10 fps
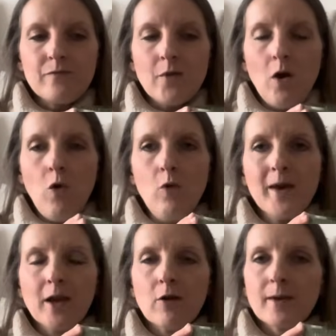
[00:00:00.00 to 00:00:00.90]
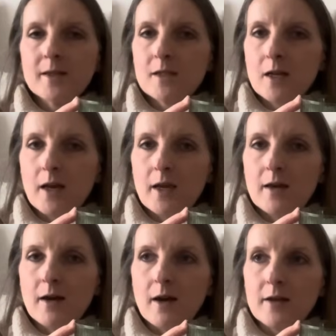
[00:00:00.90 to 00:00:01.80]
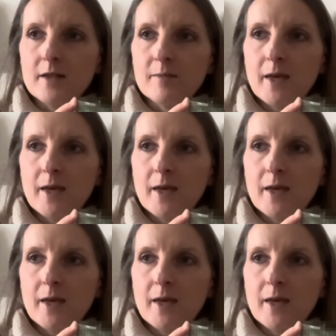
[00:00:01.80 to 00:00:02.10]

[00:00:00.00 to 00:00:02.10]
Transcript: home economics tonight and he's